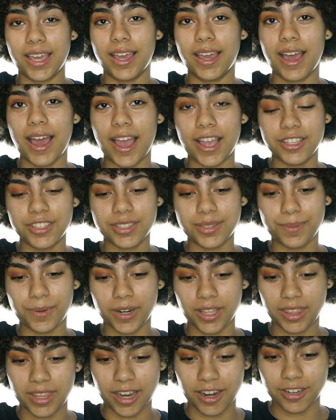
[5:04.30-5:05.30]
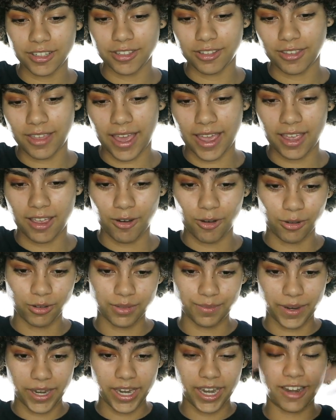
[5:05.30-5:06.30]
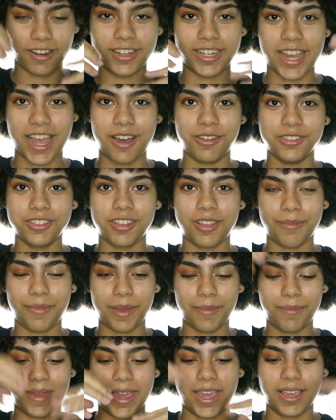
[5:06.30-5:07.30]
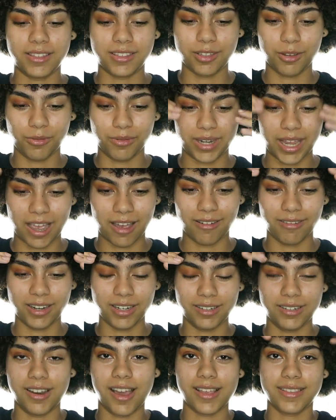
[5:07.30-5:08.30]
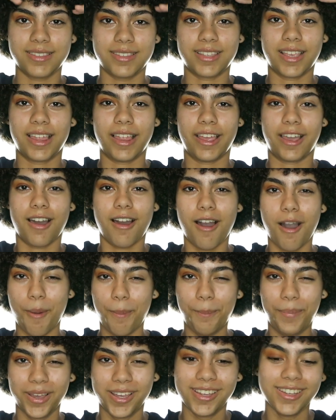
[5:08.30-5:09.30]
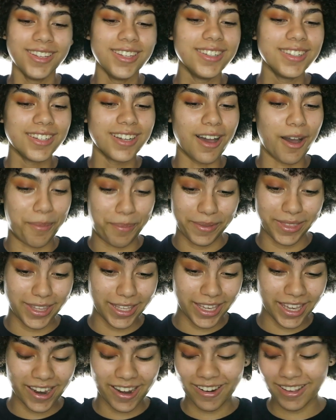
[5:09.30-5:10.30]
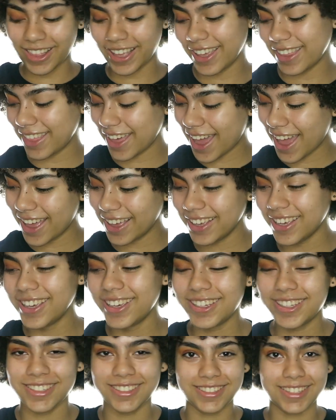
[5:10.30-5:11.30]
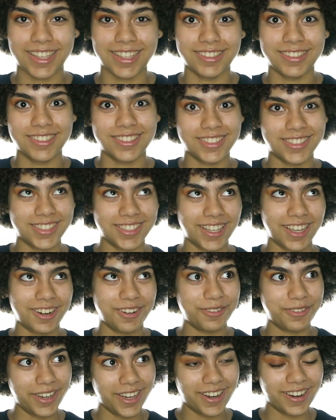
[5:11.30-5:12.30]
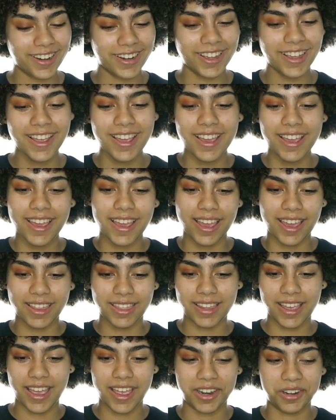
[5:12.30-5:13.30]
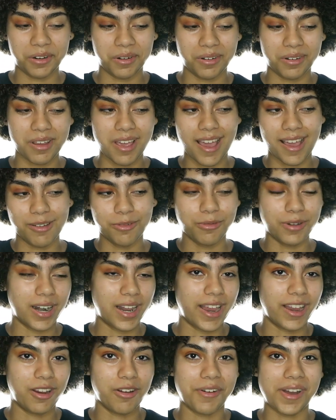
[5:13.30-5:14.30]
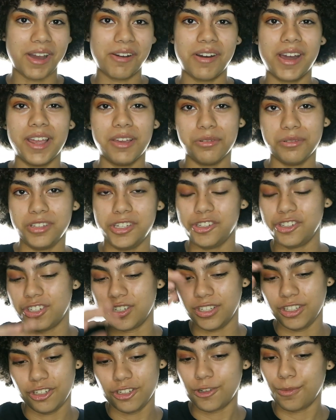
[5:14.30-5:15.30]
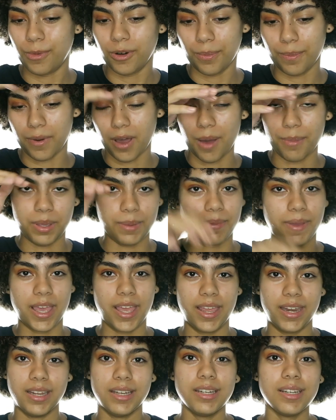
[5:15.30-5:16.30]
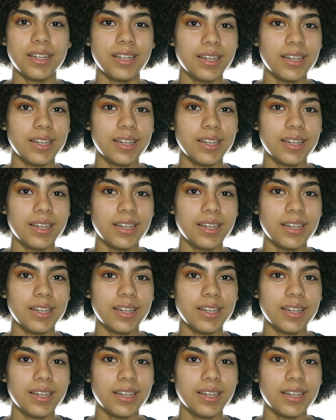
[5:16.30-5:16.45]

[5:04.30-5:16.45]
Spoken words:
it, I just put it there so that it holds my hair down, so that my bangs go down, not stay like up in the air like that, because that's just kind of weird. And then when I go out, I will usually just put a bobby pin,